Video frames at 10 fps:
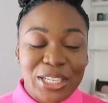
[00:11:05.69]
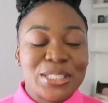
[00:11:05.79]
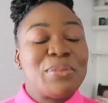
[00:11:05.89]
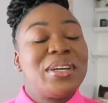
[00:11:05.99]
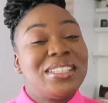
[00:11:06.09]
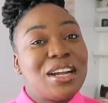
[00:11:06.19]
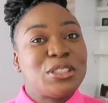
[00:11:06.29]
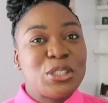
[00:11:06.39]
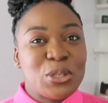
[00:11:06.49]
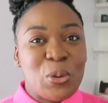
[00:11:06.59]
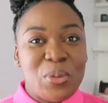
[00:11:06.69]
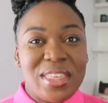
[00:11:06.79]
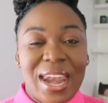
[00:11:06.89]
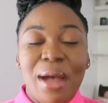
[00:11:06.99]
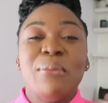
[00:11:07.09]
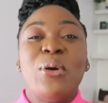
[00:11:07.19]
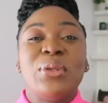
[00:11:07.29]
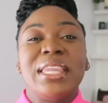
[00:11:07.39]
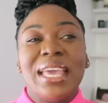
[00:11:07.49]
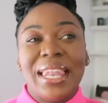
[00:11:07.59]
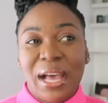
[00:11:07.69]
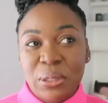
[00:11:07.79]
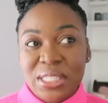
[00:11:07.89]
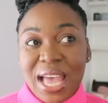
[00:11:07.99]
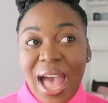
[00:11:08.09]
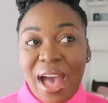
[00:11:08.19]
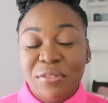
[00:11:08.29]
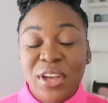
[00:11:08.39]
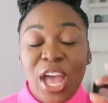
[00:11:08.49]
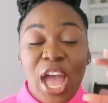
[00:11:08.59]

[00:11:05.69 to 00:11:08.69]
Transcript: So my doctor told me that I'm only allowed to have